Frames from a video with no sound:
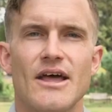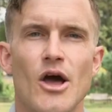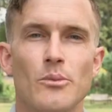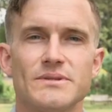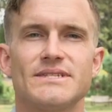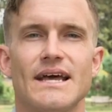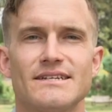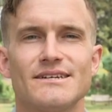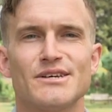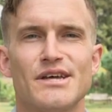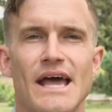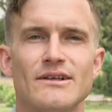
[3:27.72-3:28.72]
Help set
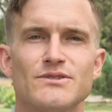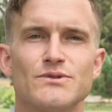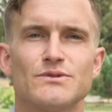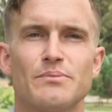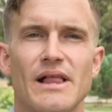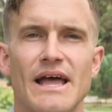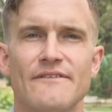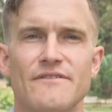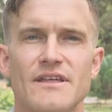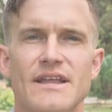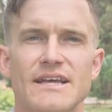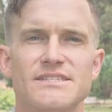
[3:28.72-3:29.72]
Council's plan
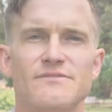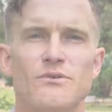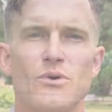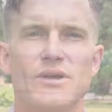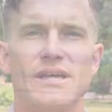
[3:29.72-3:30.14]
for the next 4